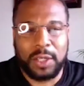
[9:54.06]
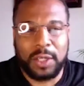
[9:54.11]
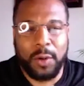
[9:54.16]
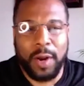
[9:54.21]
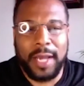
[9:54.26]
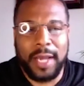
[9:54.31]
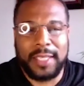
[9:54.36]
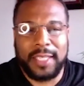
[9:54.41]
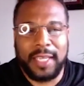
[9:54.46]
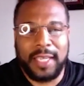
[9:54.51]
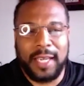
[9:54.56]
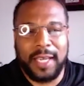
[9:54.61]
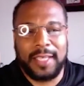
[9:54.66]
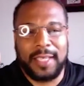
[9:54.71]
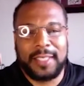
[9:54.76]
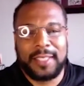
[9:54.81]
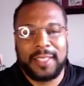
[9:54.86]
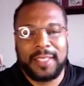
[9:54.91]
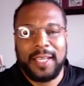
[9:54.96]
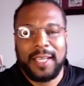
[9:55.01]
crazy is
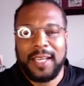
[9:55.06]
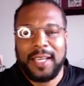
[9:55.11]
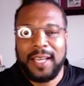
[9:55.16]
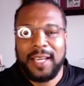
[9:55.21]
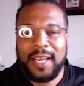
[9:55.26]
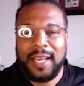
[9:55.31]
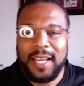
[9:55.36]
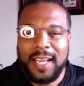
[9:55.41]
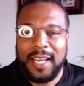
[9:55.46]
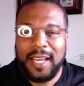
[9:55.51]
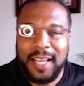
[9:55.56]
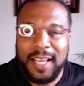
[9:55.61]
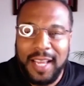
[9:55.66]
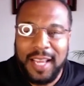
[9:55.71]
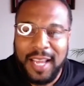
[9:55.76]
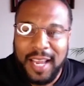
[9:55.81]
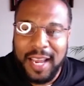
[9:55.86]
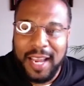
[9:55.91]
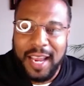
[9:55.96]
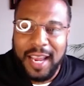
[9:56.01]

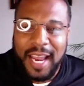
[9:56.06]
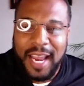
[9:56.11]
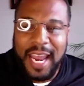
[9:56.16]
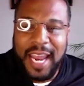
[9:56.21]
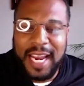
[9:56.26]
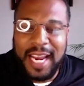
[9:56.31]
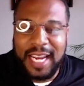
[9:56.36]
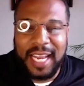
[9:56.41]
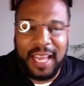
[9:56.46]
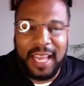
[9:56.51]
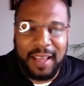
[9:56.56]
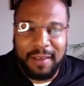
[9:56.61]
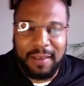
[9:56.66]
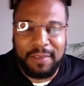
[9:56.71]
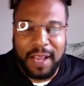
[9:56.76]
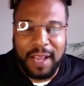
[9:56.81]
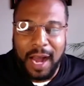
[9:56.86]
he lived